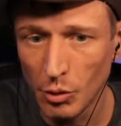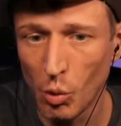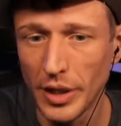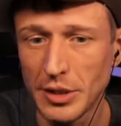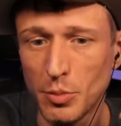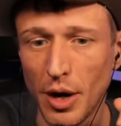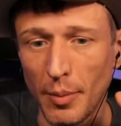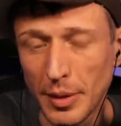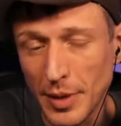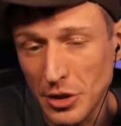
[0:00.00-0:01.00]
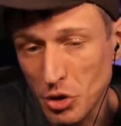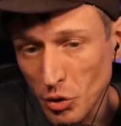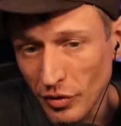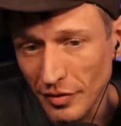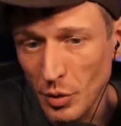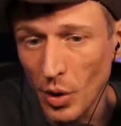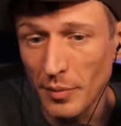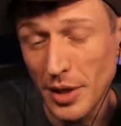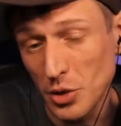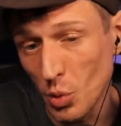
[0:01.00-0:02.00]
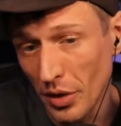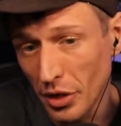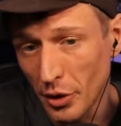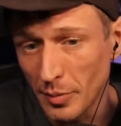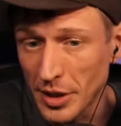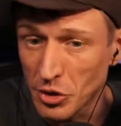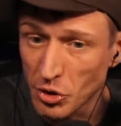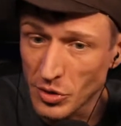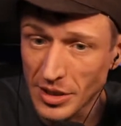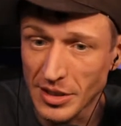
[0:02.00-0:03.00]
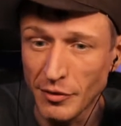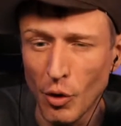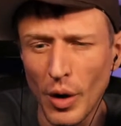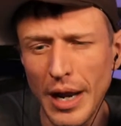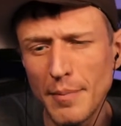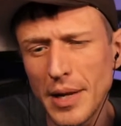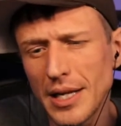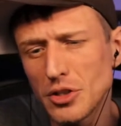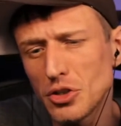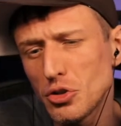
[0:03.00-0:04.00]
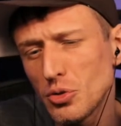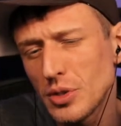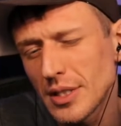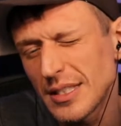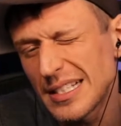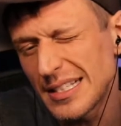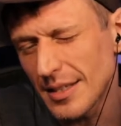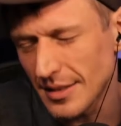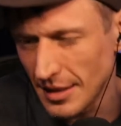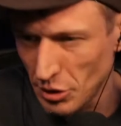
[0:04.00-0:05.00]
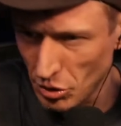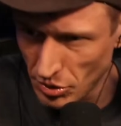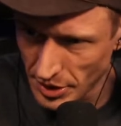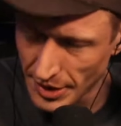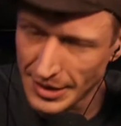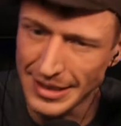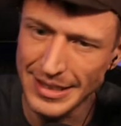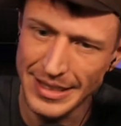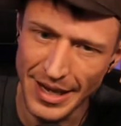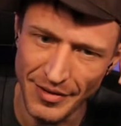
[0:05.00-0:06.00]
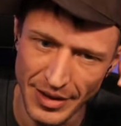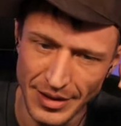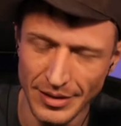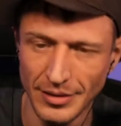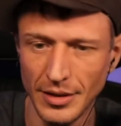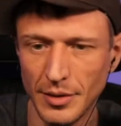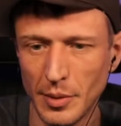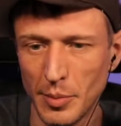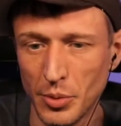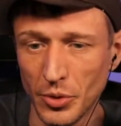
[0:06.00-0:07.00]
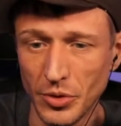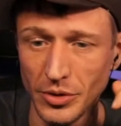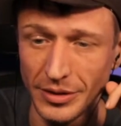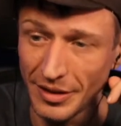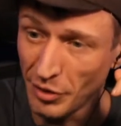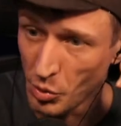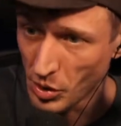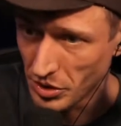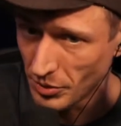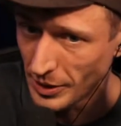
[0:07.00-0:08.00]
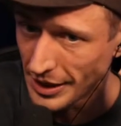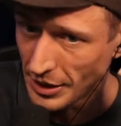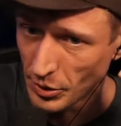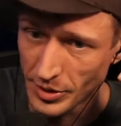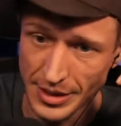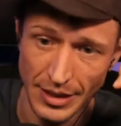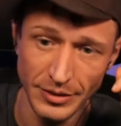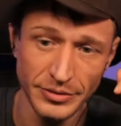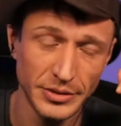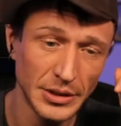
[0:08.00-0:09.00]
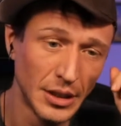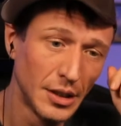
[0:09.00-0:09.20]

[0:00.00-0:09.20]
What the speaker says: What is Property, page 251, page 130, page 264, and pages 266 and 267 by Proudhon, if you want to read it yourself.